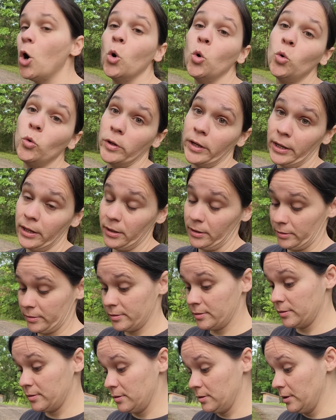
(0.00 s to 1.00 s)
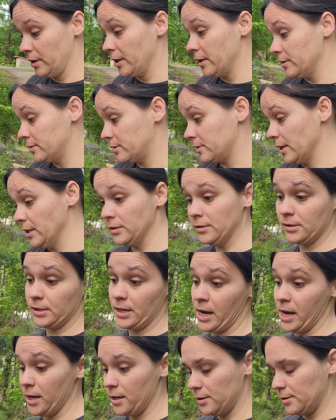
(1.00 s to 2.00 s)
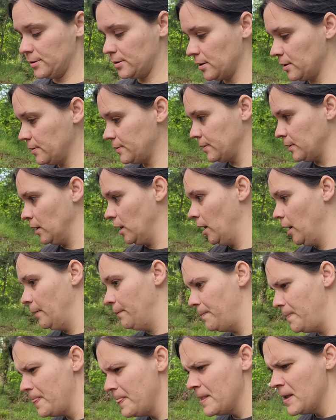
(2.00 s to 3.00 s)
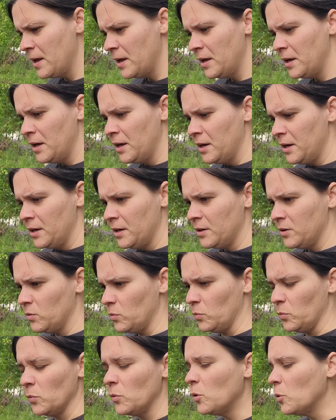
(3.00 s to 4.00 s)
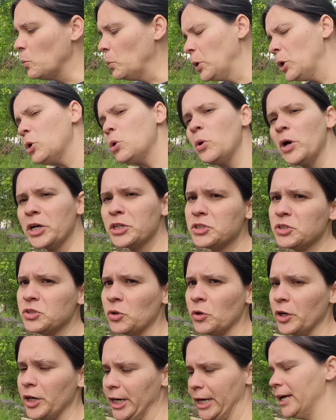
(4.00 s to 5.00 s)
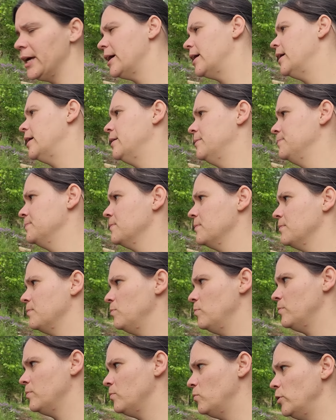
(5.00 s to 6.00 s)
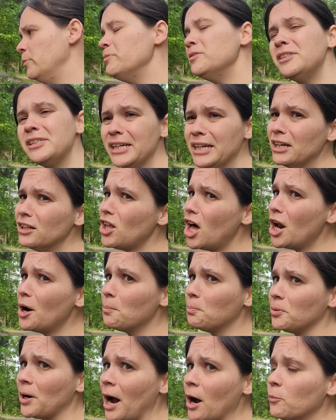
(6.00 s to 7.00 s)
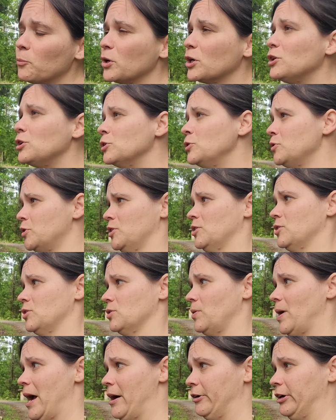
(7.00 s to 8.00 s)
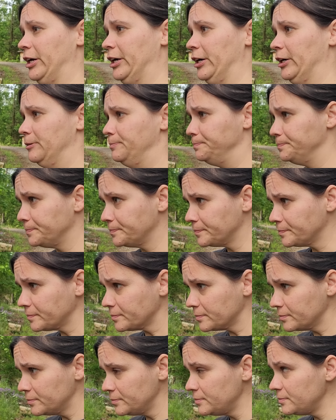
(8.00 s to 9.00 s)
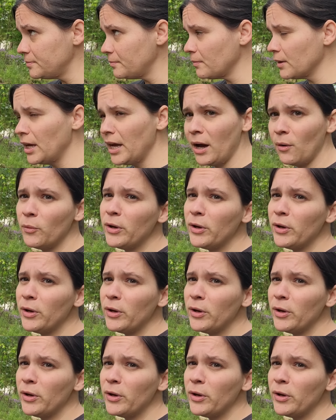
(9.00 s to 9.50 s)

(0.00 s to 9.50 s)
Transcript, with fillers: Oh, yes, yes, and snakes. Um, real quick story. Um, we've been seeing a lot of brown recluses around here. Oh, yeah.